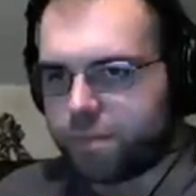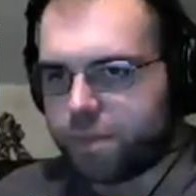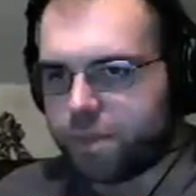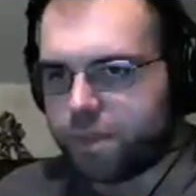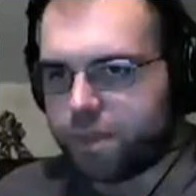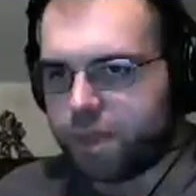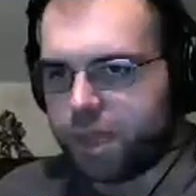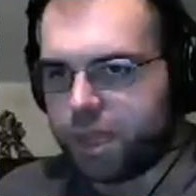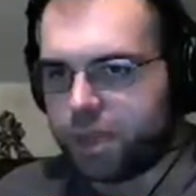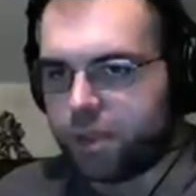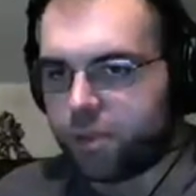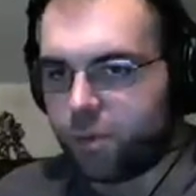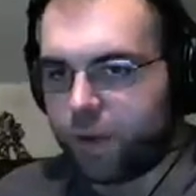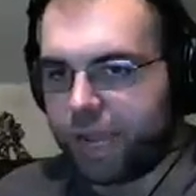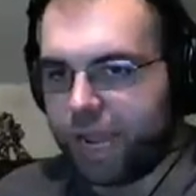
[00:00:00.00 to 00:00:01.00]
And the
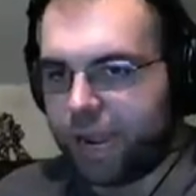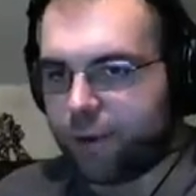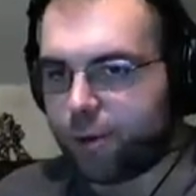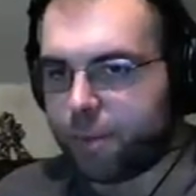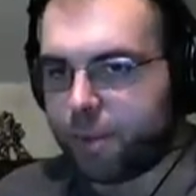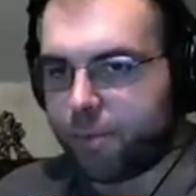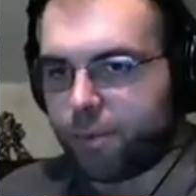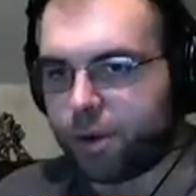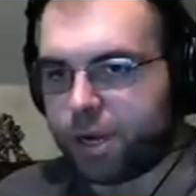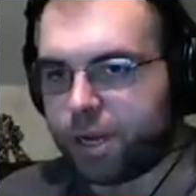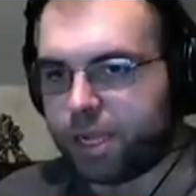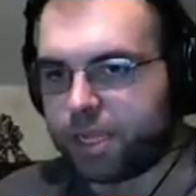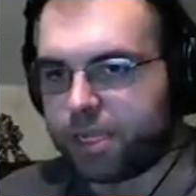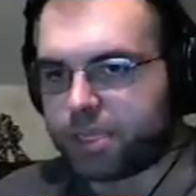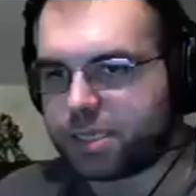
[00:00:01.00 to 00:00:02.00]
way I remember it is,